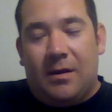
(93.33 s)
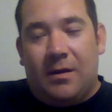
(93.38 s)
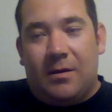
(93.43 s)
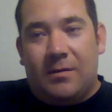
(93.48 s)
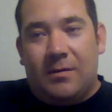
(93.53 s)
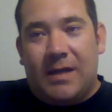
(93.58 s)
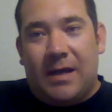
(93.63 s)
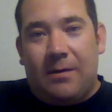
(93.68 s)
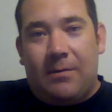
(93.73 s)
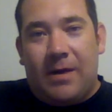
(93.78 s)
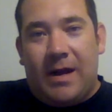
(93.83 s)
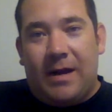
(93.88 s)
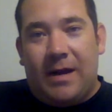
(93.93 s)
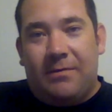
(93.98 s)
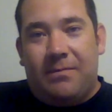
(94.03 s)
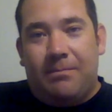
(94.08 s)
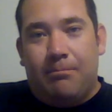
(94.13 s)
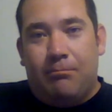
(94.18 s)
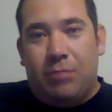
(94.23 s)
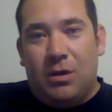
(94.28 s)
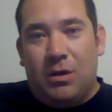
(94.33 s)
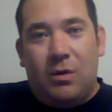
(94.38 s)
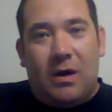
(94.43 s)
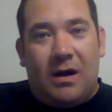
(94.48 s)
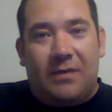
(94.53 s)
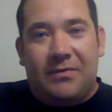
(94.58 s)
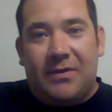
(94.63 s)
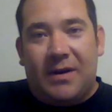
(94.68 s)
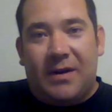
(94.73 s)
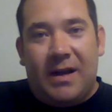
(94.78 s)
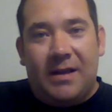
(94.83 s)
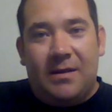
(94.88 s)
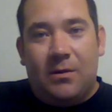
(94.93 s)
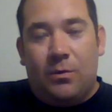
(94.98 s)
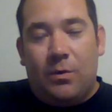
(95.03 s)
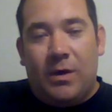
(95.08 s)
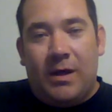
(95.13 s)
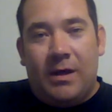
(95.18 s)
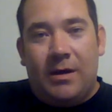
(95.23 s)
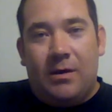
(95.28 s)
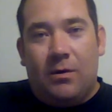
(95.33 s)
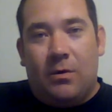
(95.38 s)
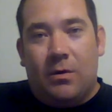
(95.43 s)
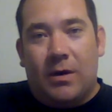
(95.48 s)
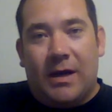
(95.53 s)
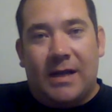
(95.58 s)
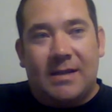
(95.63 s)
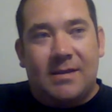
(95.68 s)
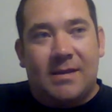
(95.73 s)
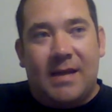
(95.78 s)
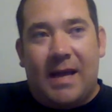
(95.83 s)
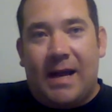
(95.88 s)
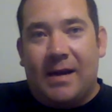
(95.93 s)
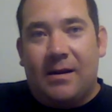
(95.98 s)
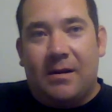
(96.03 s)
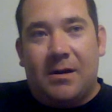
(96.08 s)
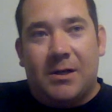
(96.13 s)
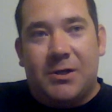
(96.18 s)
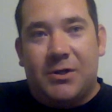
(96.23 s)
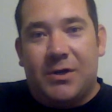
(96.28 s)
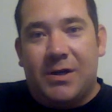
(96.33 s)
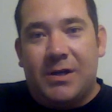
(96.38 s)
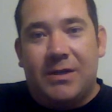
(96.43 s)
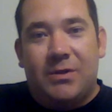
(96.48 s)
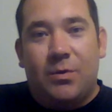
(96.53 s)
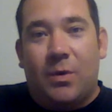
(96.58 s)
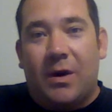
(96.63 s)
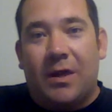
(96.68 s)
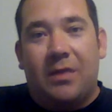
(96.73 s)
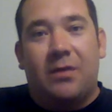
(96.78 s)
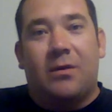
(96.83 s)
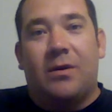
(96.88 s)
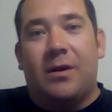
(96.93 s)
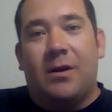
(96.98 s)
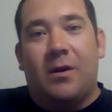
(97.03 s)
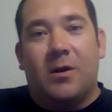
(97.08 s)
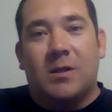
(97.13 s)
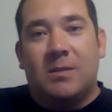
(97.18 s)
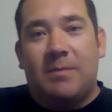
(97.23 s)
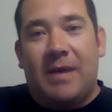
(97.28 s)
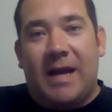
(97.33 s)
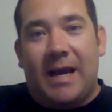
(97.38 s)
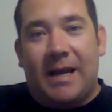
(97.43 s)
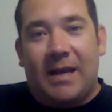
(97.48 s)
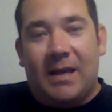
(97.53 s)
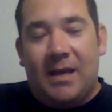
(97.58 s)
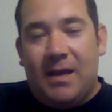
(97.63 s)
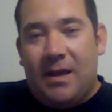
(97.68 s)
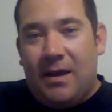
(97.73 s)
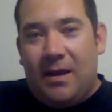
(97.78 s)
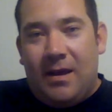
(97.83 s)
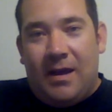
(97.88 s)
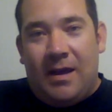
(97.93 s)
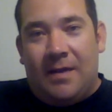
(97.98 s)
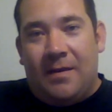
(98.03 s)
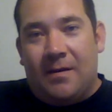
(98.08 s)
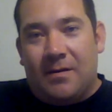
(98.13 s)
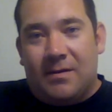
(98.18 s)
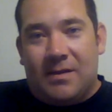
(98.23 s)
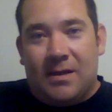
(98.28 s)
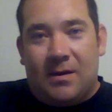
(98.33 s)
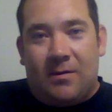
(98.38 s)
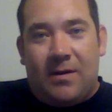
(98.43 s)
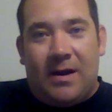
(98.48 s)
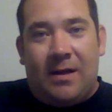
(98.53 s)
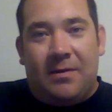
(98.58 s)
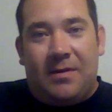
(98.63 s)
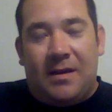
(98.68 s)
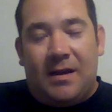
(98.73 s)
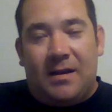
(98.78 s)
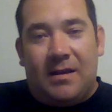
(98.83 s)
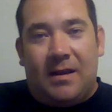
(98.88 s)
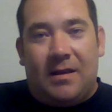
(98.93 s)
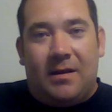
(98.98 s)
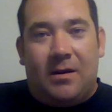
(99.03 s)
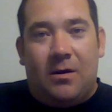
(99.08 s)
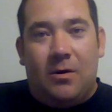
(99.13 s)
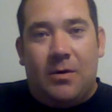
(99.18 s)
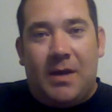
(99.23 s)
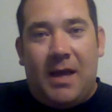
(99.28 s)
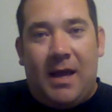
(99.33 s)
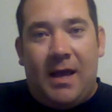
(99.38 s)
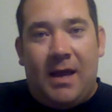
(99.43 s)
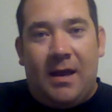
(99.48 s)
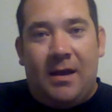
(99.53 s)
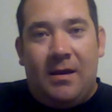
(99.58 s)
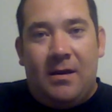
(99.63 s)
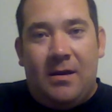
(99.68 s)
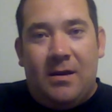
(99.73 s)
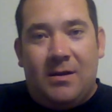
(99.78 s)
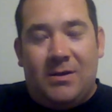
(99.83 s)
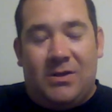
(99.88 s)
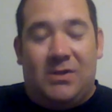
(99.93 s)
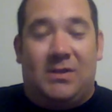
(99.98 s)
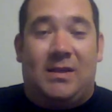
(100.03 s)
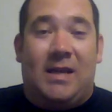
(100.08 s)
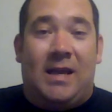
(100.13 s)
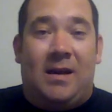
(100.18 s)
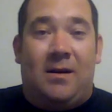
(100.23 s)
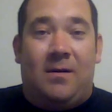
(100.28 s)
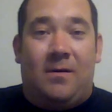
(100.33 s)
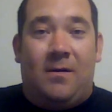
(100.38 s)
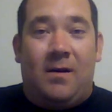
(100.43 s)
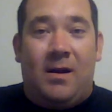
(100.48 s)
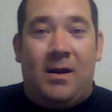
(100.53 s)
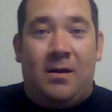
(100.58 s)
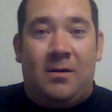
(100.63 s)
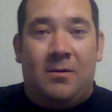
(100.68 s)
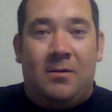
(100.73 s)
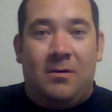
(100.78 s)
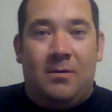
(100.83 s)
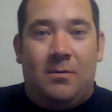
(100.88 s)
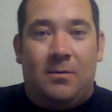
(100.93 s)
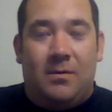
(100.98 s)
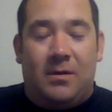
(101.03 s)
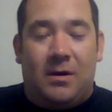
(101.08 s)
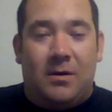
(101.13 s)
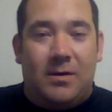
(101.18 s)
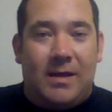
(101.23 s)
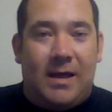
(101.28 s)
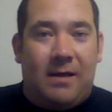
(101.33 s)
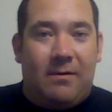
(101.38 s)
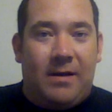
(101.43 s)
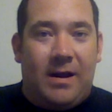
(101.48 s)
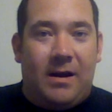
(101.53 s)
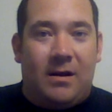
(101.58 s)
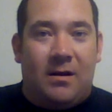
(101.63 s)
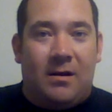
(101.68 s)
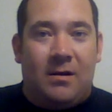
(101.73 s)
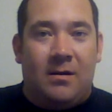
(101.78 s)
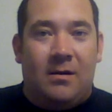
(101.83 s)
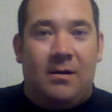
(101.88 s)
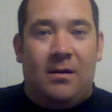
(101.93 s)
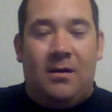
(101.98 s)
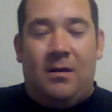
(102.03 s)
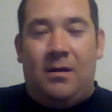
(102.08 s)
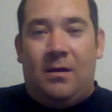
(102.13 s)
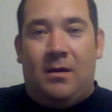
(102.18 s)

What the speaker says: their dead rag blew off their head in the wind or got snagged on a tree 20, 30 yards back, and they're sitting around thinking that they're okay, just standing around with no dead rag on.